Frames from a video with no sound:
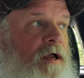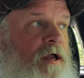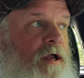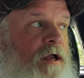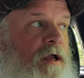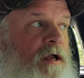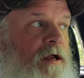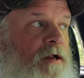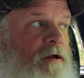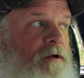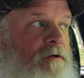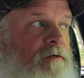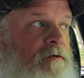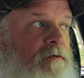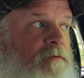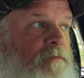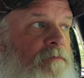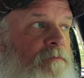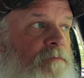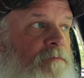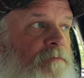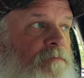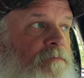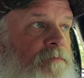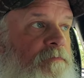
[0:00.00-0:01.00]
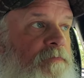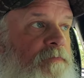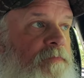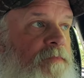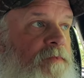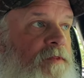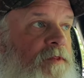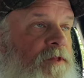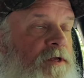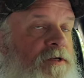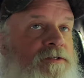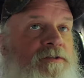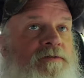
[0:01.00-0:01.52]
And
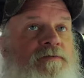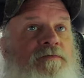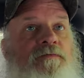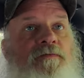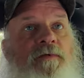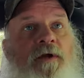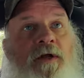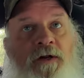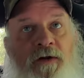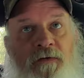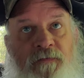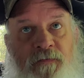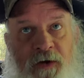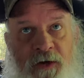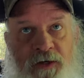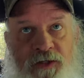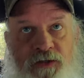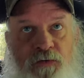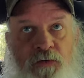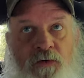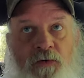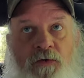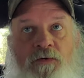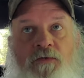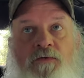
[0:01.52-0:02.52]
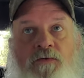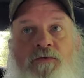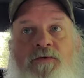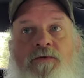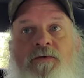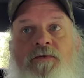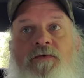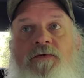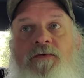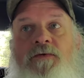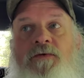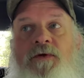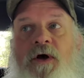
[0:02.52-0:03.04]
this individual
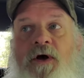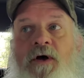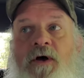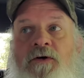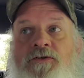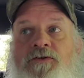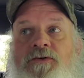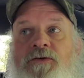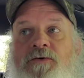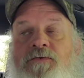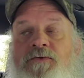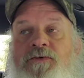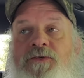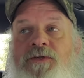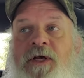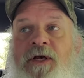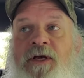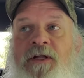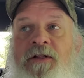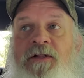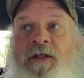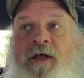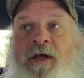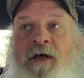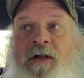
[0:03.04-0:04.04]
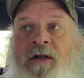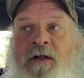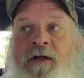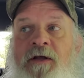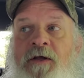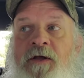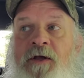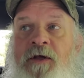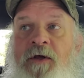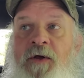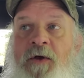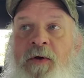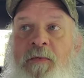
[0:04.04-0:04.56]
also said that
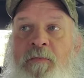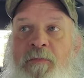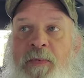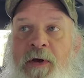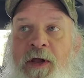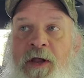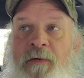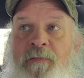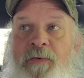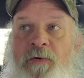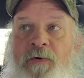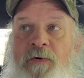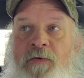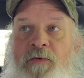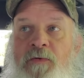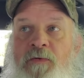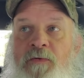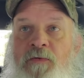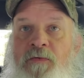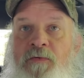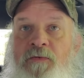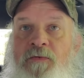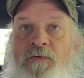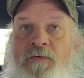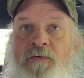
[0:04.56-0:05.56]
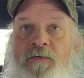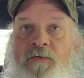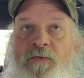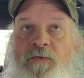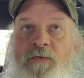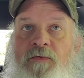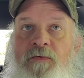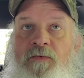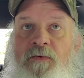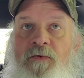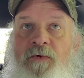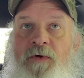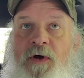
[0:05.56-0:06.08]
people,
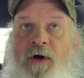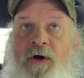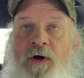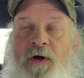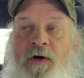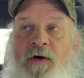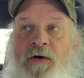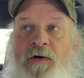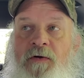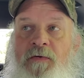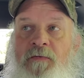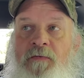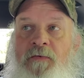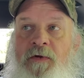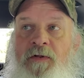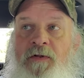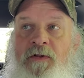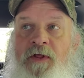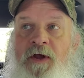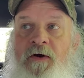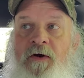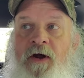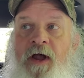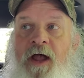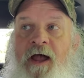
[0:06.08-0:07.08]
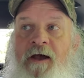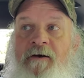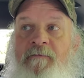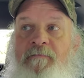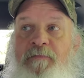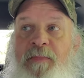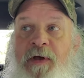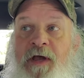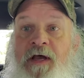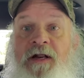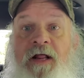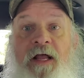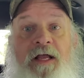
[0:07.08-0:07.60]
uh, there have
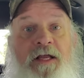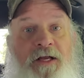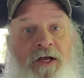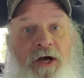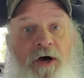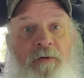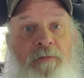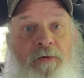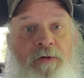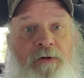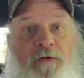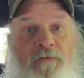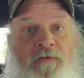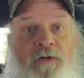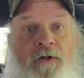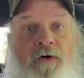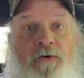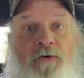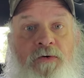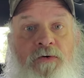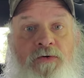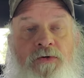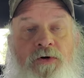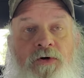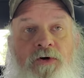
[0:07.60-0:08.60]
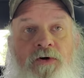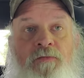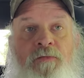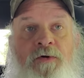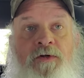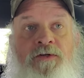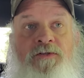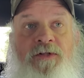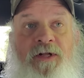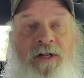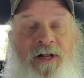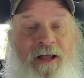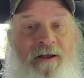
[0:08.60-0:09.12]
been a couple of local
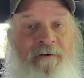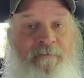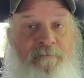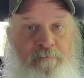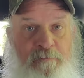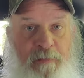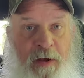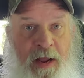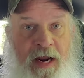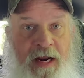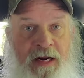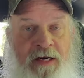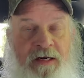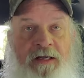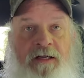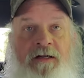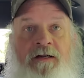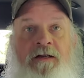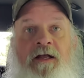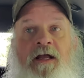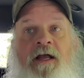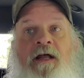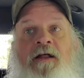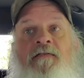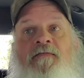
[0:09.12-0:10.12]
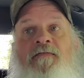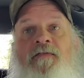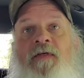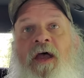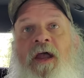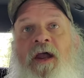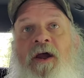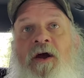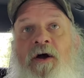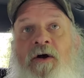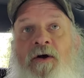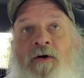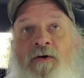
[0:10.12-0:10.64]
tournaments that have banned it, and
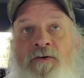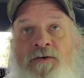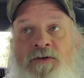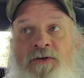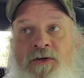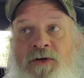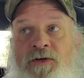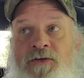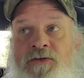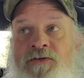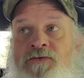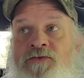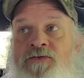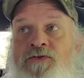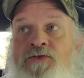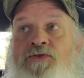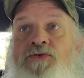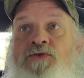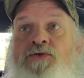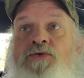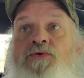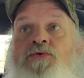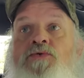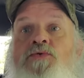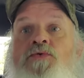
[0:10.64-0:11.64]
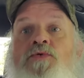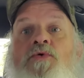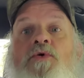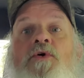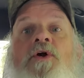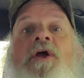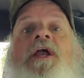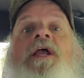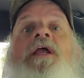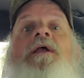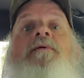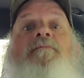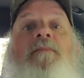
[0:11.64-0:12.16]
they are just
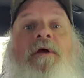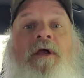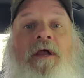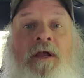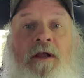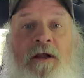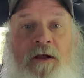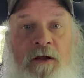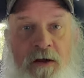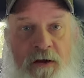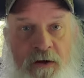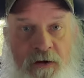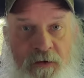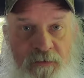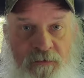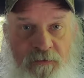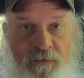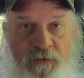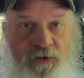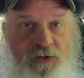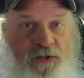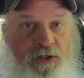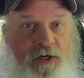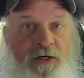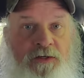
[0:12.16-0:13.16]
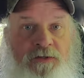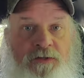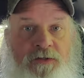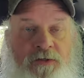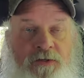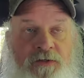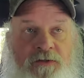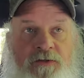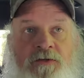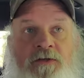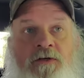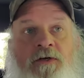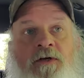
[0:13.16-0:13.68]
screaming for
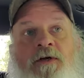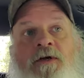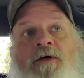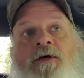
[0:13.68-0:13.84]
justice